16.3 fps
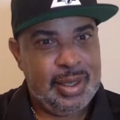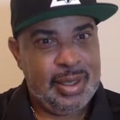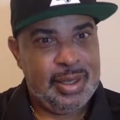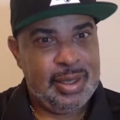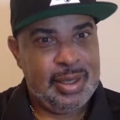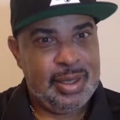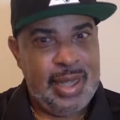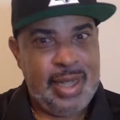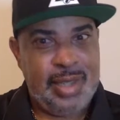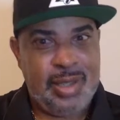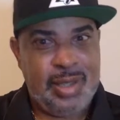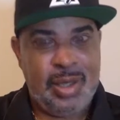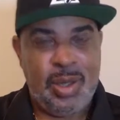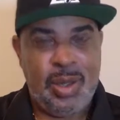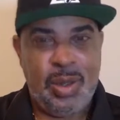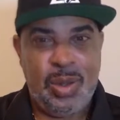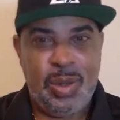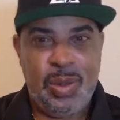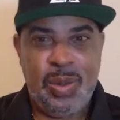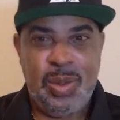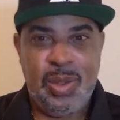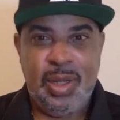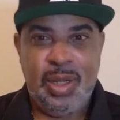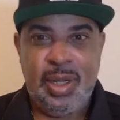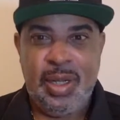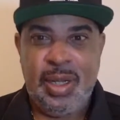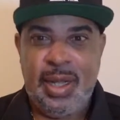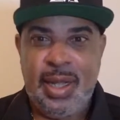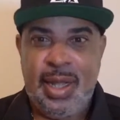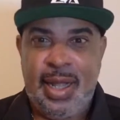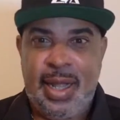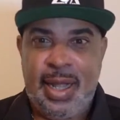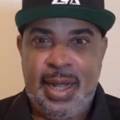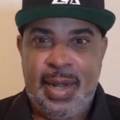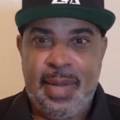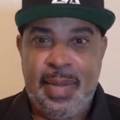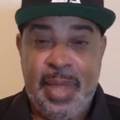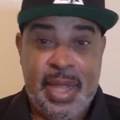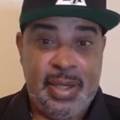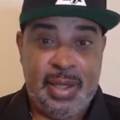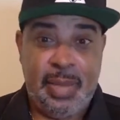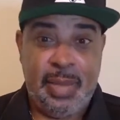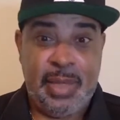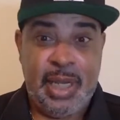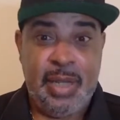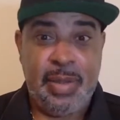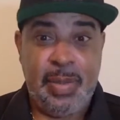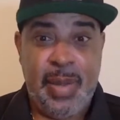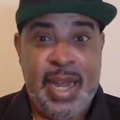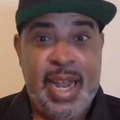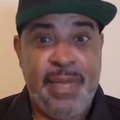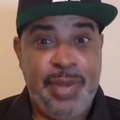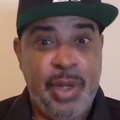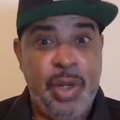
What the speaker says: Yeah. So well, some teams might have